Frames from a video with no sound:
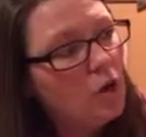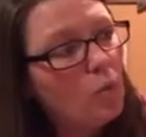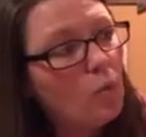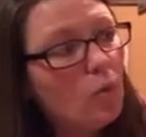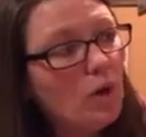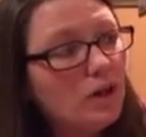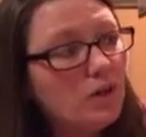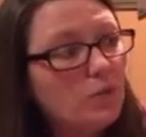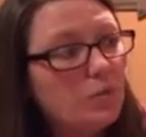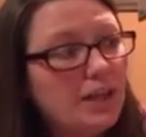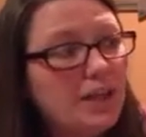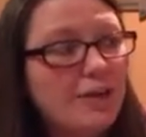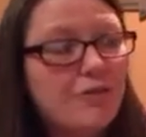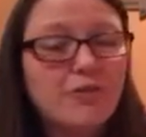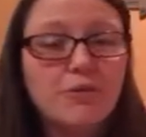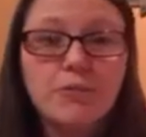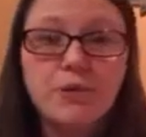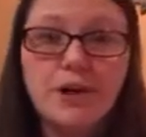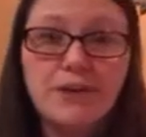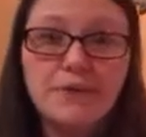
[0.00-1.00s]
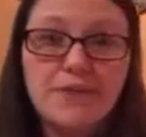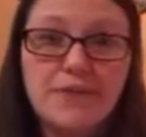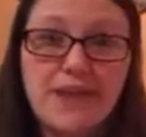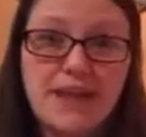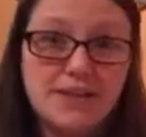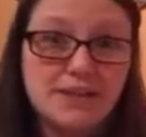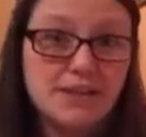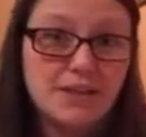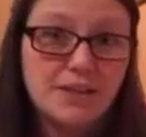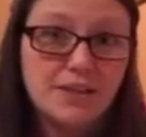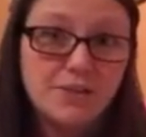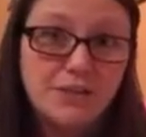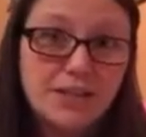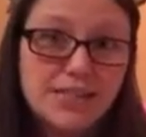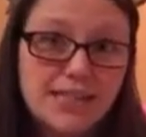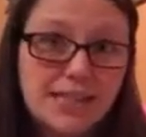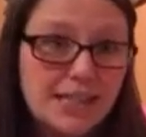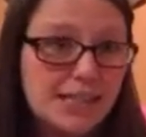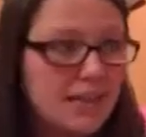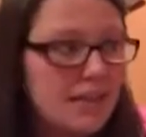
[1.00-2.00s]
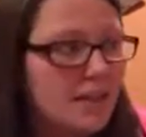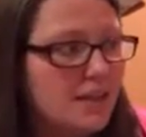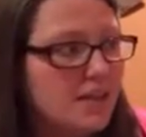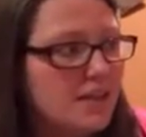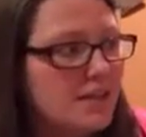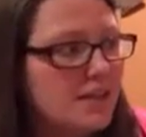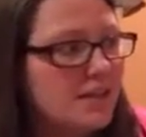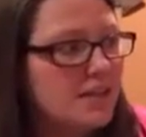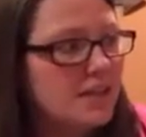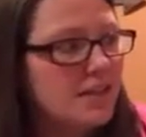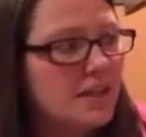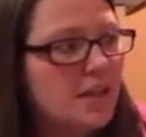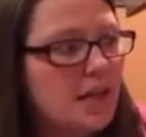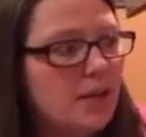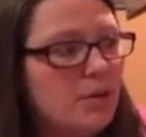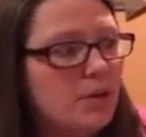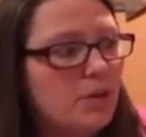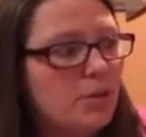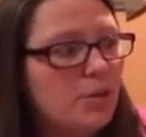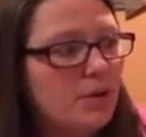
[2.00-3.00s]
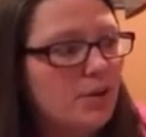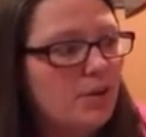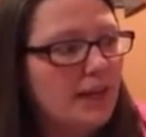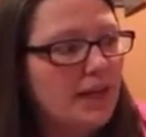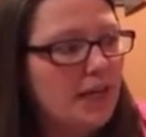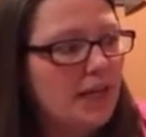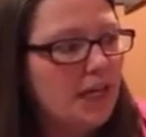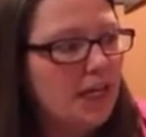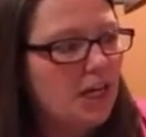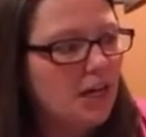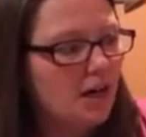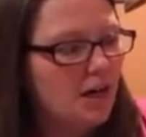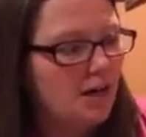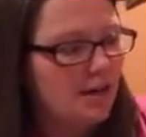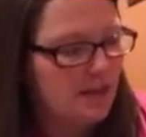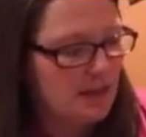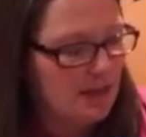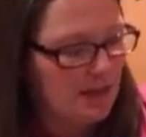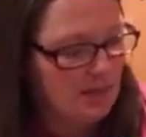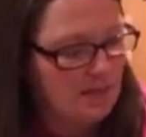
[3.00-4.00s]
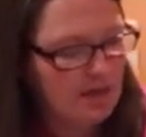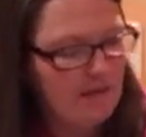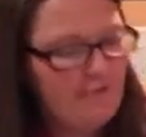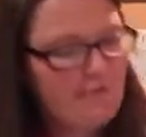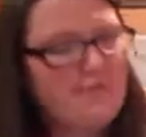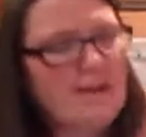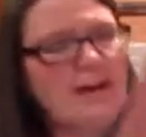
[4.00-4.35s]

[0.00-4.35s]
1 week from whatever that delivery date is, I'm going to put right here, and then I'm going to